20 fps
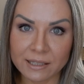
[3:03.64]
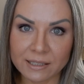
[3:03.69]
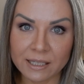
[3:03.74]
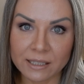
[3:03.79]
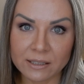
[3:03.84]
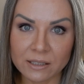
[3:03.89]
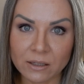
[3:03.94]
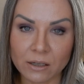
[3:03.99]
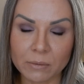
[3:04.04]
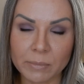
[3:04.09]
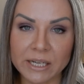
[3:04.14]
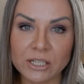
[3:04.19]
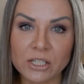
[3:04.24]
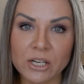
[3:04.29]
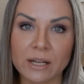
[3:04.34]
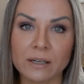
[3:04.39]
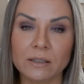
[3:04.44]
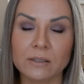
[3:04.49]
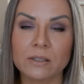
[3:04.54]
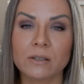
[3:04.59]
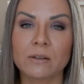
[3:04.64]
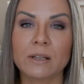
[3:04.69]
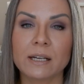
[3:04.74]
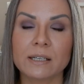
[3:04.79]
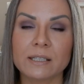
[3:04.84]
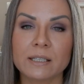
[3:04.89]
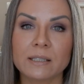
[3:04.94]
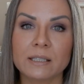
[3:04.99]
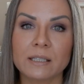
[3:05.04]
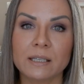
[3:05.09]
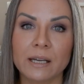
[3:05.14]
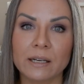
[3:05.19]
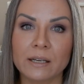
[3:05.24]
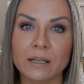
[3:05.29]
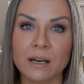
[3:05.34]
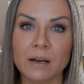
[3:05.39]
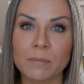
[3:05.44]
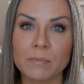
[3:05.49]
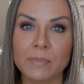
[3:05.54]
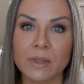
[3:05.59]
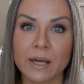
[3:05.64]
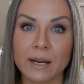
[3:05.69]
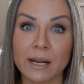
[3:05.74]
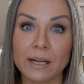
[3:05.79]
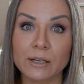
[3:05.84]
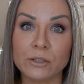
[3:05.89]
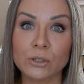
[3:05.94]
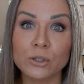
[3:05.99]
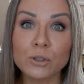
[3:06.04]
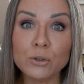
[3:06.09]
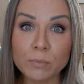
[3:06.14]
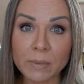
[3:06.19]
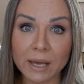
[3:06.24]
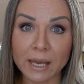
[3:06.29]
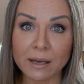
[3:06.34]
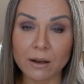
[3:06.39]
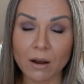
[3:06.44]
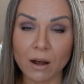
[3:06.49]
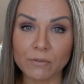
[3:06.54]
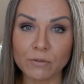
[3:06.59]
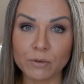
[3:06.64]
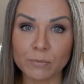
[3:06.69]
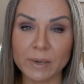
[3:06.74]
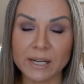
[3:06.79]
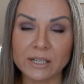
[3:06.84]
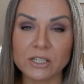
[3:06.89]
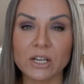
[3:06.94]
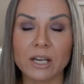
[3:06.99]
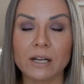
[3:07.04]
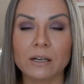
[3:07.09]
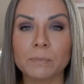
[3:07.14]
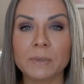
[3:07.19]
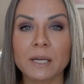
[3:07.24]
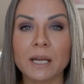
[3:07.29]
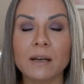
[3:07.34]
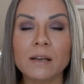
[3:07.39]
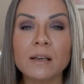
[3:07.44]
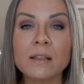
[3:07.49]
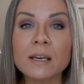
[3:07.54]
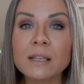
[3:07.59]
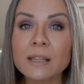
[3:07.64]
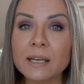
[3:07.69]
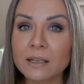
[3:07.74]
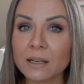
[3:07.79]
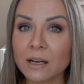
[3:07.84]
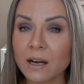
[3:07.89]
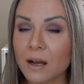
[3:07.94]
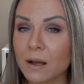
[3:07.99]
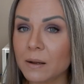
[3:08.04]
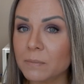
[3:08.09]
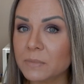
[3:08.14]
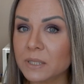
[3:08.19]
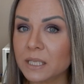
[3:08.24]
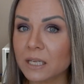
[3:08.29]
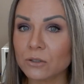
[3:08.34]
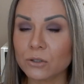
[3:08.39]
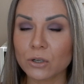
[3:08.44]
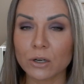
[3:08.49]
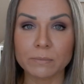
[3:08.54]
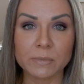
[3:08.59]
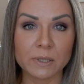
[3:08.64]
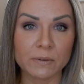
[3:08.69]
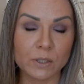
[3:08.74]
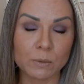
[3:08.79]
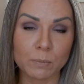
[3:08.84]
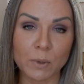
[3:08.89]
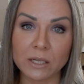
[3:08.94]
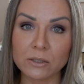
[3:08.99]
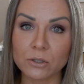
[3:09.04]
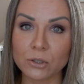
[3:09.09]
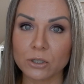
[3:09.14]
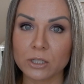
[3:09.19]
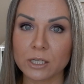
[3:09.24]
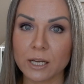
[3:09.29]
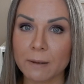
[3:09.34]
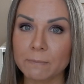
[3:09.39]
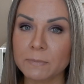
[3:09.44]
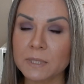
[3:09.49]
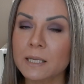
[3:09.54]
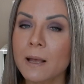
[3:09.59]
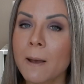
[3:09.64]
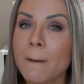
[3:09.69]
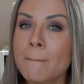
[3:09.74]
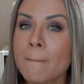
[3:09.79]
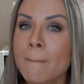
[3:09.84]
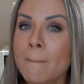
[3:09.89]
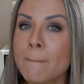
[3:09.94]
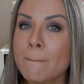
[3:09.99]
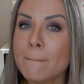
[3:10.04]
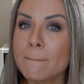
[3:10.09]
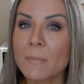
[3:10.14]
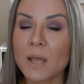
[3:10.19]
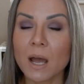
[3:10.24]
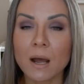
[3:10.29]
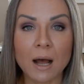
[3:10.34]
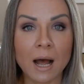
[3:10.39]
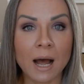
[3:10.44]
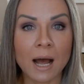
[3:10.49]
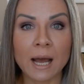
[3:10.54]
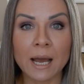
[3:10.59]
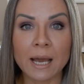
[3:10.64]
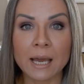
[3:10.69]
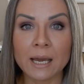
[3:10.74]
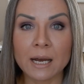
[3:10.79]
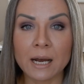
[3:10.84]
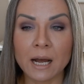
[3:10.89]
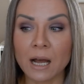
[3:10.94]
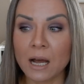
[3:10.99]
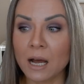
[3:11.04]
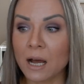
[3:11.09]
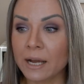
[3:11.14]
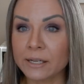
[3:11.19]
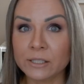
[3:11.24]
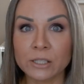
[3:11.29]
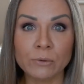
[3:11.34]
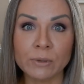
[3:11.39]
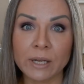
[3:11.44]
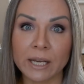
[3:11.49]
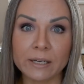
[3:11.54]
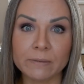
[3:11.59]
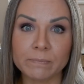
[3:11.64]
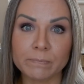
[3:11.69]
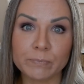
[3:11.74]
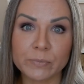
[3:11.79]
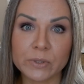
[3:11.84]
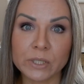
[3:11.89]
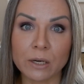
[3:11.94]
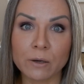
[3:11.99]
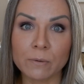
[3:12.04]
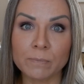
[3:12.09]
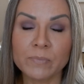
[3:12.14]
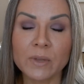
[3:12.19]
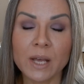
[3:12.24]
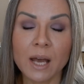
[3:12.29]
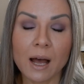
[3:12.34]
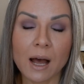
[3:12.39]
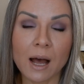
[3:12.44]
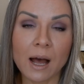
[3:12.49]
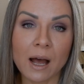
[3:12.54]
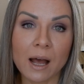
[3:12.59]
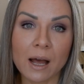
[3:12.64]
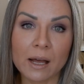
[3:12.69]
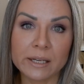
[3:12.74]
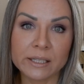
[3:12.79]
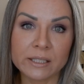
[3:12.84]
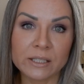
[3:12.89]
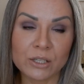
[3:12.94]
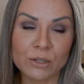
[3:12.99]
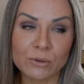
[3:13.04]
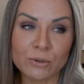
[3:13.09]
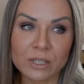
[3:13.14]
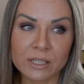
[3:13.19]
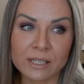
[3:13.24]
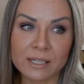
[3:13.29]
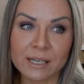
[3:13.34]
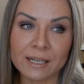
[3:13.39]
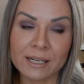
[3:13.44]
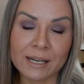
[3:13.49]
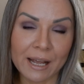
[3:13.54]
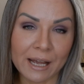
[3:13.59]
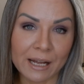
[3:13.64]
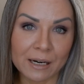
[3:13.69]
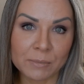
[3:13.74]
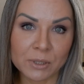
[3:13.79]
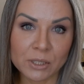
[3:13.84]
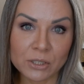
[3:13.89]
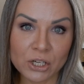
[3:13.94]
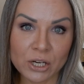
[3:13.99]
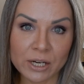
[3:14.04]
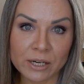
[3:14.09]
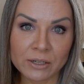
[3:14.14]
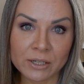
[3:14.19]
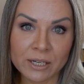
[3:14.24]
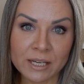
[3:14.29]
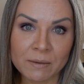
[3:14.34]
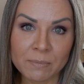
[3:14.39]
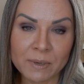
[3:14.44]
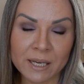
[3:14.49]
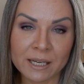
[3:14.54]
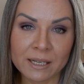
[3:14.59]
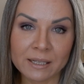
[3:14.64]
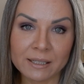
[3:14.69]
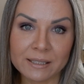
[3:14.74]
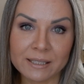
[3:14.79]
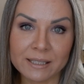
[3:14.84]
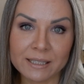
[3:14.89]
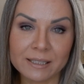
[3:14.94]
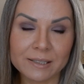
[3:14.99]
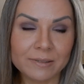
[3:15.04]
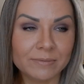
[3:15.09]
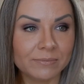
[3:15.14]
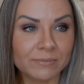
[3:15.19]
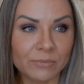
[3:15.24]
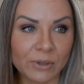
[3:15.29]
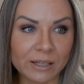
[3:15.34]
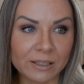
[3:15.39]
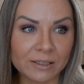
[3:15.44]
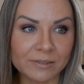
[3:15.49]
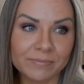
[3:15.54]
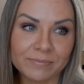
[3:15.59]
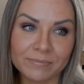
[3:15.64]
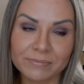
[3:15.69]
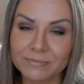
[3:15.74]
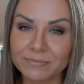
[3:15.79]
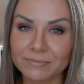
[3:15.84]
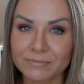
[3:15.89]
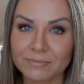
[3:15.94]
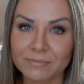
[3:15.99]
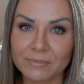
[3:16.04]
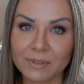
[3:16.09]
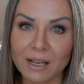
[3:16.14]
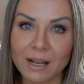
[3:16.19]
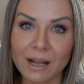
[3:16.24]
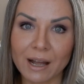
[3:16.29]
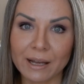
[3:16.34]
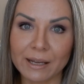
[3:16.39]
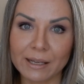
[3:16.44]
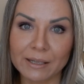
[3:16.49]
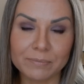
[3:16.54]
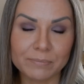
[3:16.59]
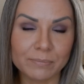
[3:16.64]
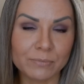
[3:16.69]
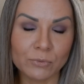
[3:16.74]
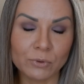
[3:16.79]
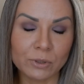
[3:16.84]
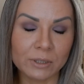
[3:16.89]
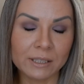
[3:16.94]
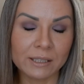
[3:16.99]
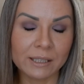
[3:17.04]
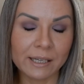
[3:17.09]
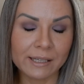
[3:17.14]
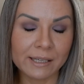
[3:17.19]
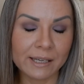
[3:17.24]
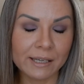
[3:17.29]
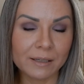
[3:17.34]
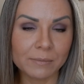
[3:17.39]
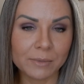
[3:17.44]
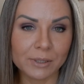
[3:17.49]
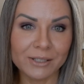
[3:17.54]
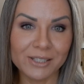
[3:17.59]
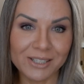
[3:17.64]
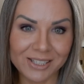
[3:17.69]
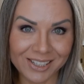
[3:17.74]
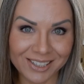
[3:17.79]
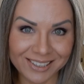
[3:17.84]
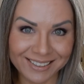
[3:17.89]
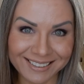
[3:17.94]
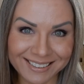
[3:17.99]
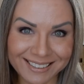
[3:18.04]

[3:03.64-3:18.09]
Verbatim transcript: AdSense on my channel, so that is income that I do make off of my channel. But anything that comes in terms of sponsorships, I, uh, I donate. So uh, it's usually an animal charity because, well, I really like animals.